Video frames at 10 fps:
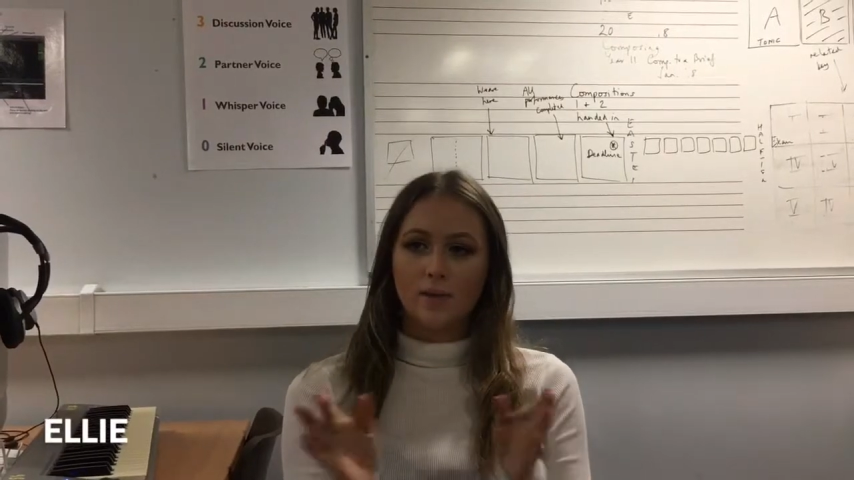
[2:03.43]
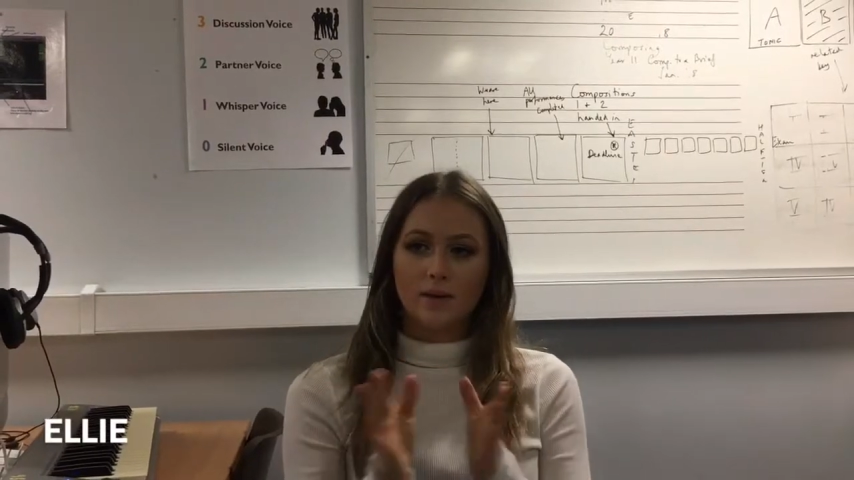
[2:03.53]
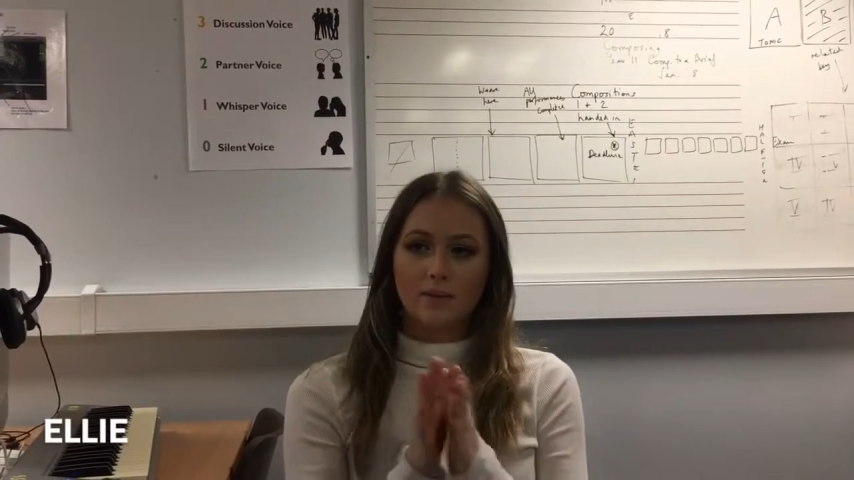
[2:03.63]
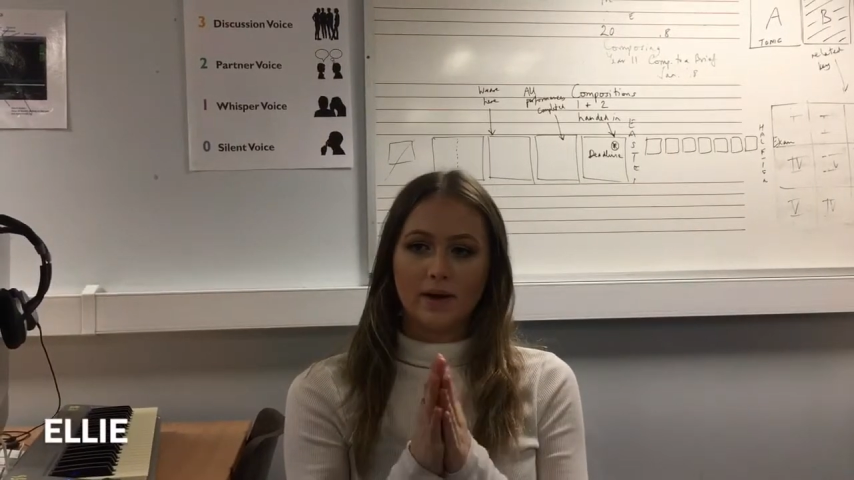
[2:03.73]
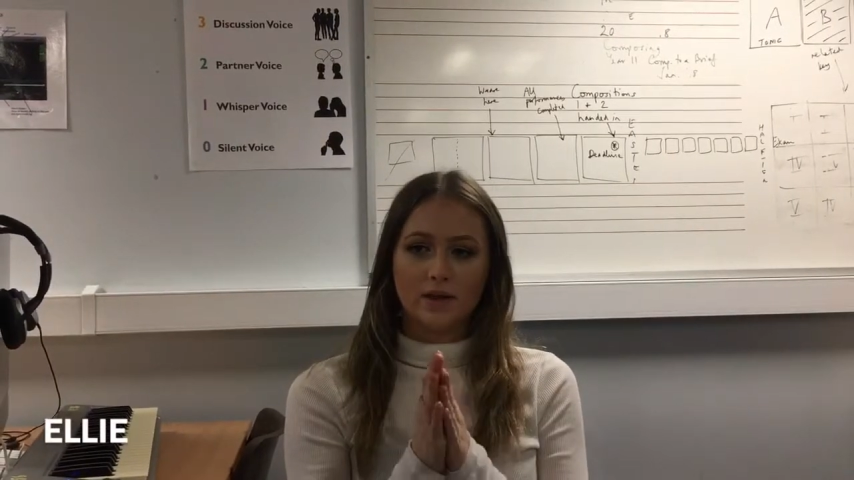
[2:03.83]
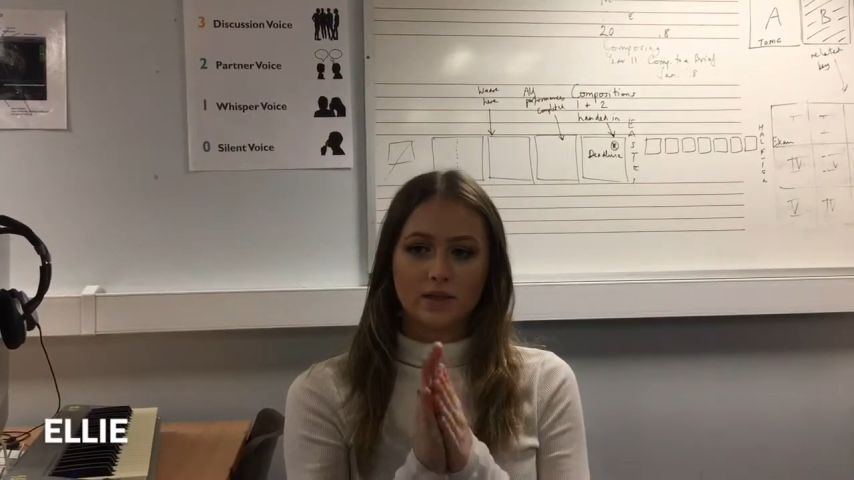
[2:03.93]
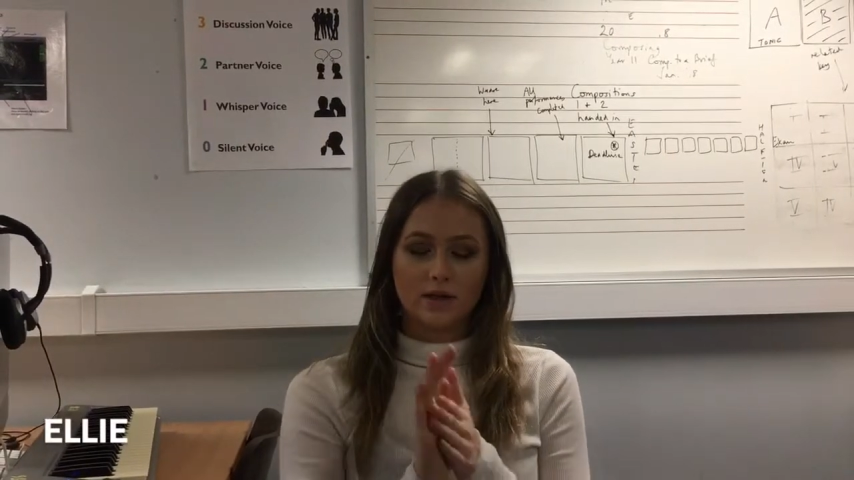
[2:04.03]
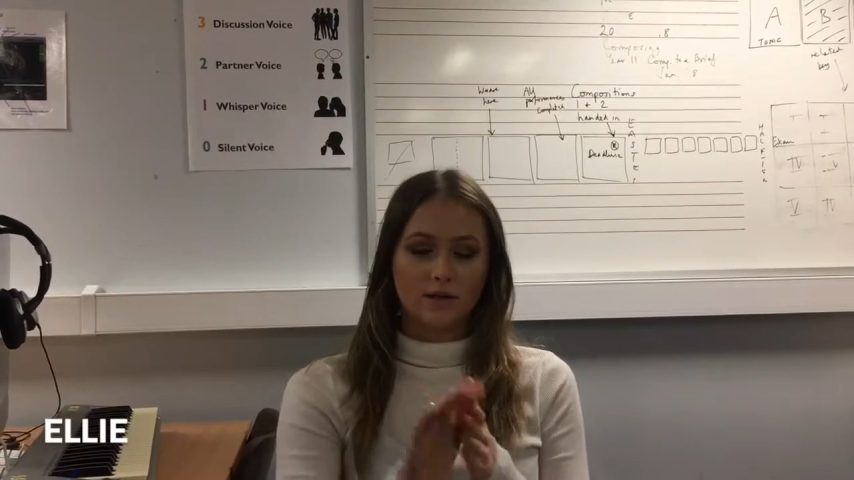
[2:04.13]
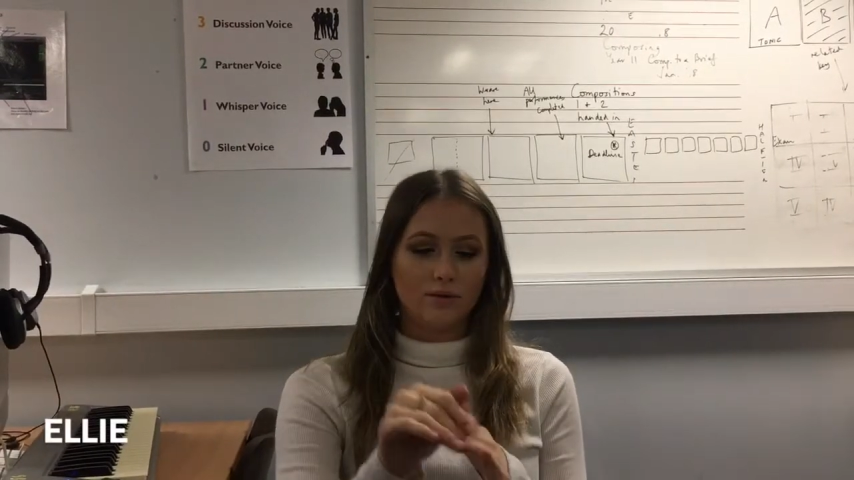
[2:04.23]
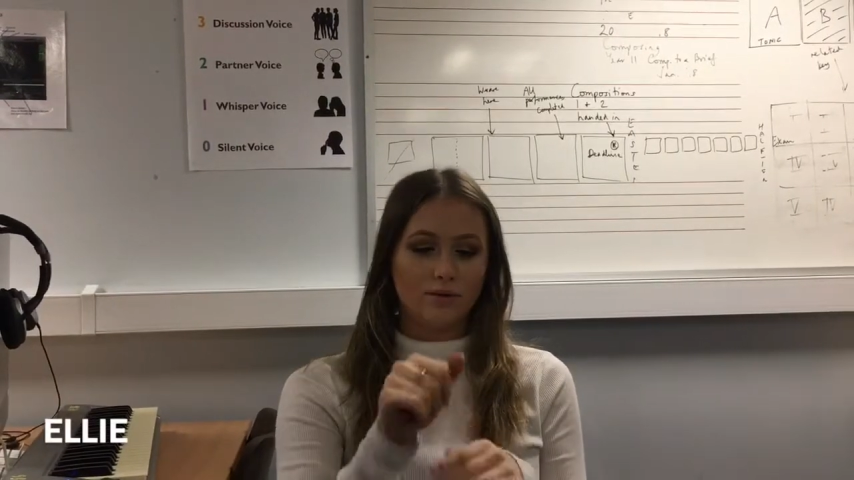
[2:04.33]
when Becca's
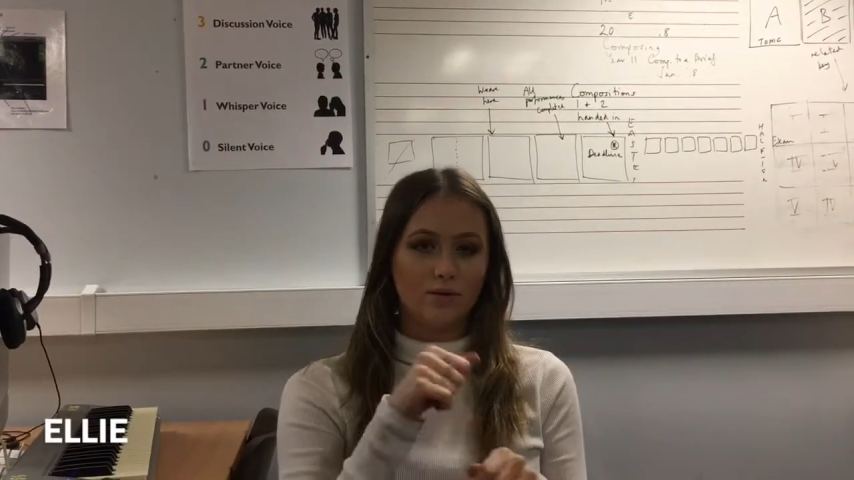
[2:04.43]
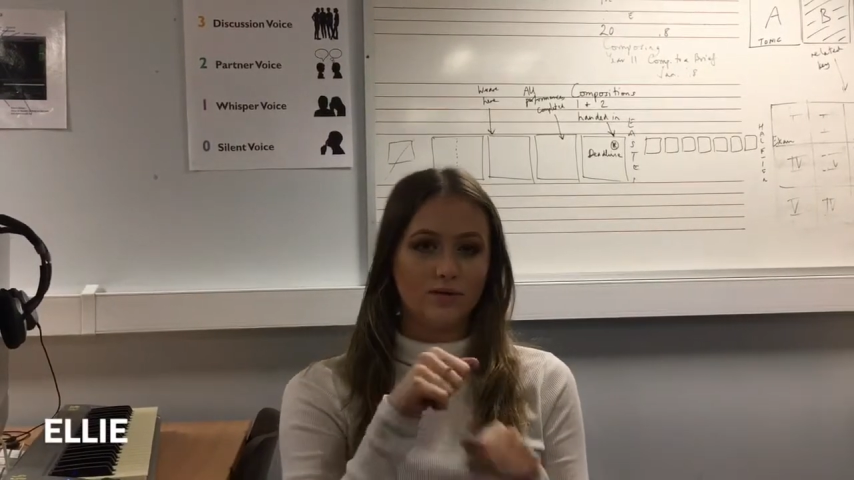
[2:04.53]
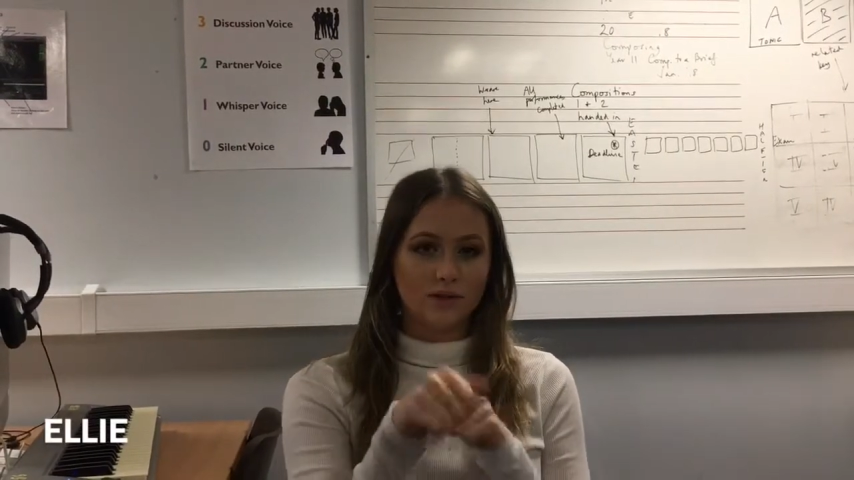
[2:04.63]
looking through all of